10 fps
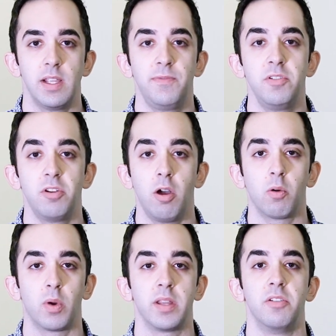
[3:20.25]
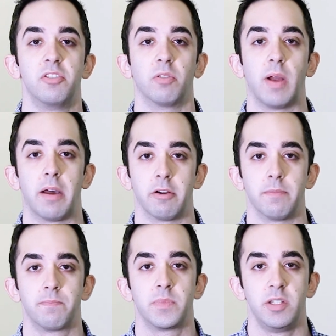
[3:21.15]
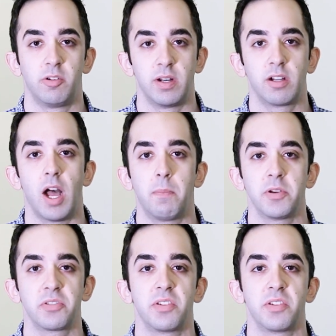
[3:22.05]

If you don't want to use your router, you can accomplish